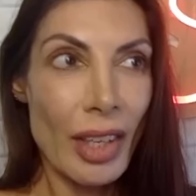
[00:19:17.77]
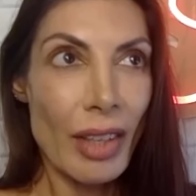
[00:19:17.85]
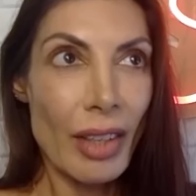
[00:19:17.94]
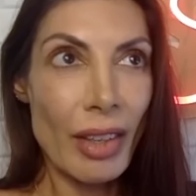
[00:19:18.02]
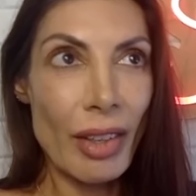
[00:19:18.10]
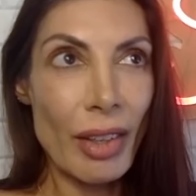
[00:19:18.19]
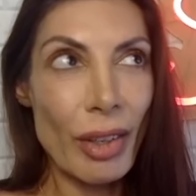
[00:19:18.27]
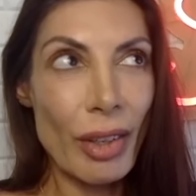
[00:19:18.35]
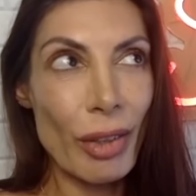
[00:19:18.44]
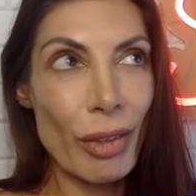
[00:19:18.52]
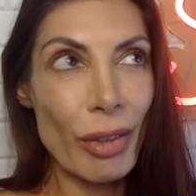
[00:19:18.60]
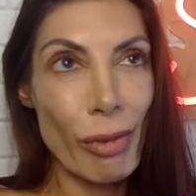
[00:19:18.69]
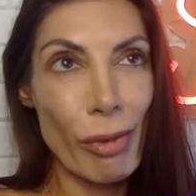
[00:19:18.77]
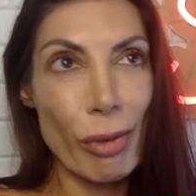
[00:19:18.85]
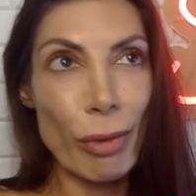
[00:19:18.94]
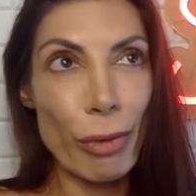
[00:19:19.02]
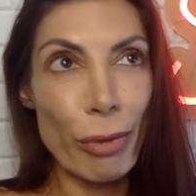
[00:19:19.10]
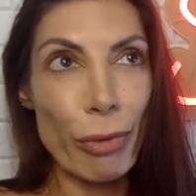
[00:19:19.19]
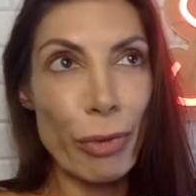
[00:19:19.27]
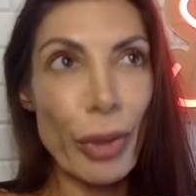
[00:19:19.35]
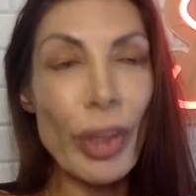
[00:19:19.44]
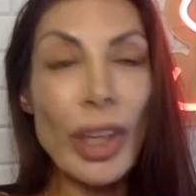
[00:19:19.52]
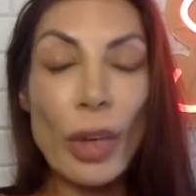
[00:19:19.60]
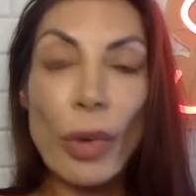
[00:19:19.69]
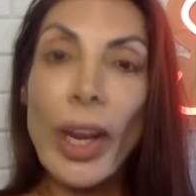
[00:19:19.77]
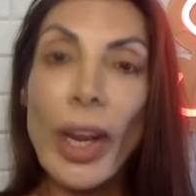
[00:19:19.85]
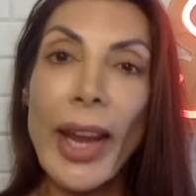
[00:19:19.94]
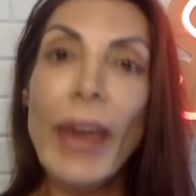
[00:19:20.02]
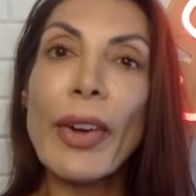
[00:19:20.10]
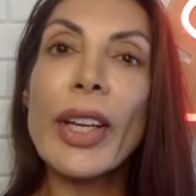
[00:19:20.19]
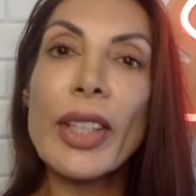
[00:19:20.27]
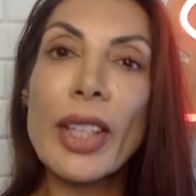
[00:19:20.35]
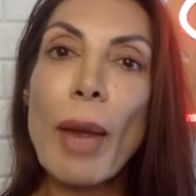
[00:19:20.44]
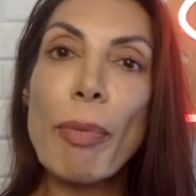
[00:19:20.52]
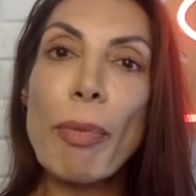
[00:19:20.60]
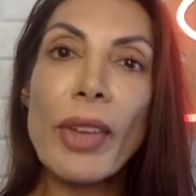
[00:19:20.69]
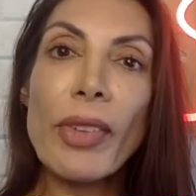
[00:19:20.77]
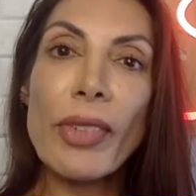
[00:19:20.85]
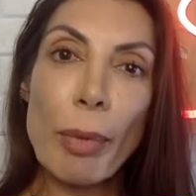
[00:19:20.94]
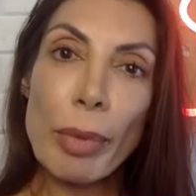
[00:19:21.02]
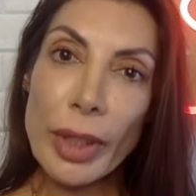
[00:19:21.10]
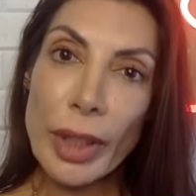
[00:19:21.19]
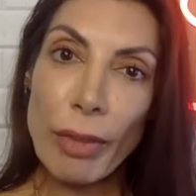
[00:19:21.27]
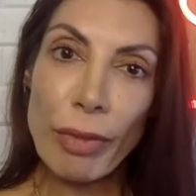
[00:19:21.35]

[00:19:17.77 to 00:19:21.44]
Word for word: uh, very gray area type things, I believe.